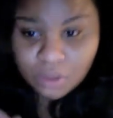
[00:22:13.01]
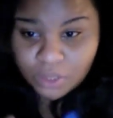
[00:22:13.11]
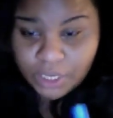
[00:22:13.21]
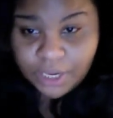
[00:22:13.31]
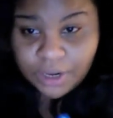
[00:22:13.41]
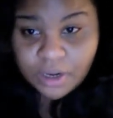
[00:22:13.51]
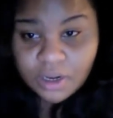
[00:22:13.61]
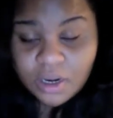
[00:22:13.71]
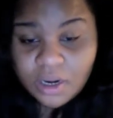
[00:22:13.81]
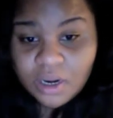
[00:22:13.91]
here,
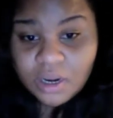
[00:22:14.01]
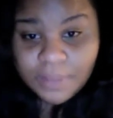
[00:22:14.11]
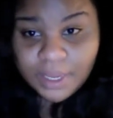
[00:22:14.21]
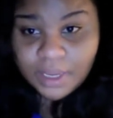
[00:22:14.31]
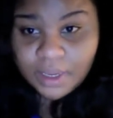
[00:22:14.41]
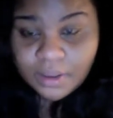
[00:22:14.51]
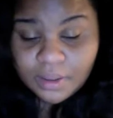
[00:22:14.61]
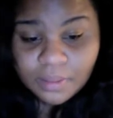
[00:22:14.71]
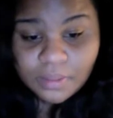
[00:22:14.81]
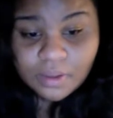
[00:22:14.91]
me and
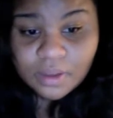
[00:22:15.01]
him.